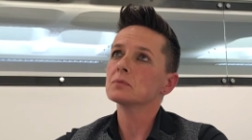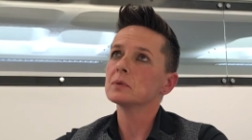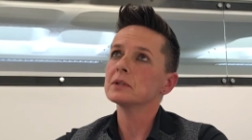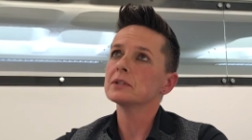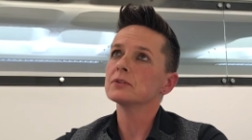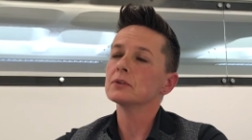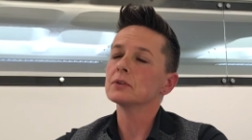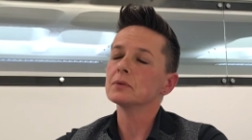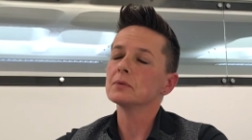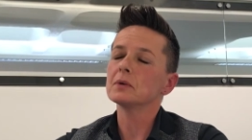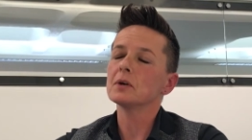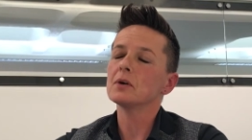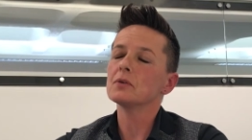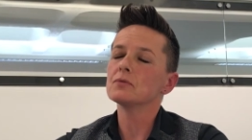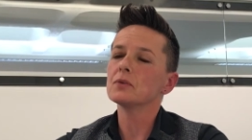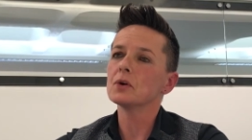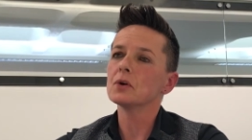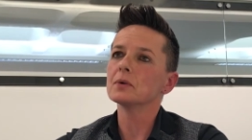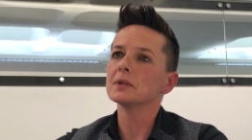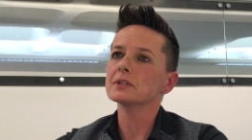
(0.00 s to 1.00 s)
We do. Our
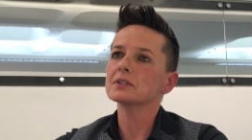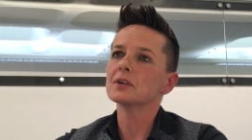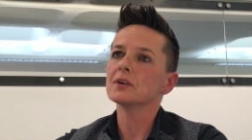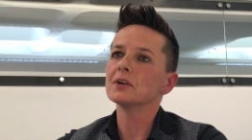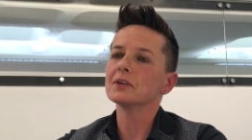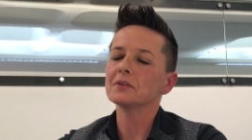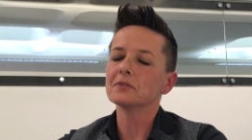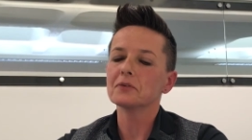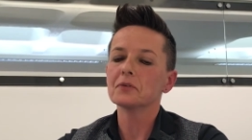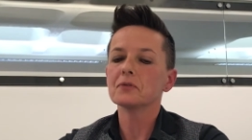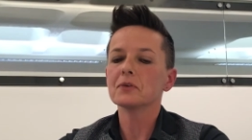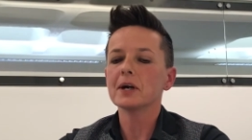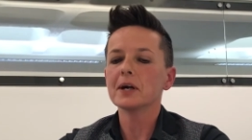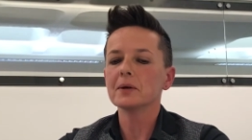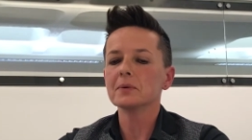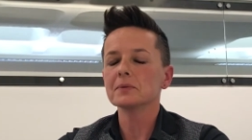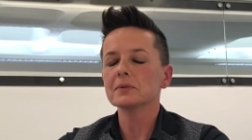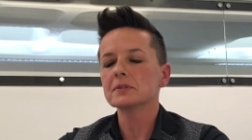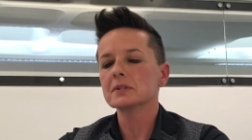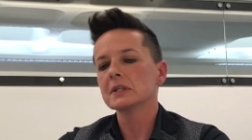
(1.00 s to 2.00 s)
role is kind of
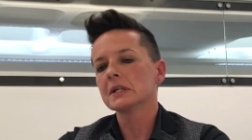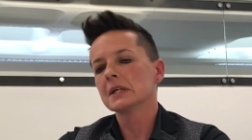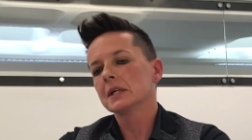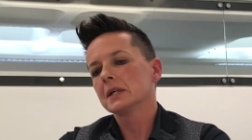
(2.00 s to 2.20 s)
around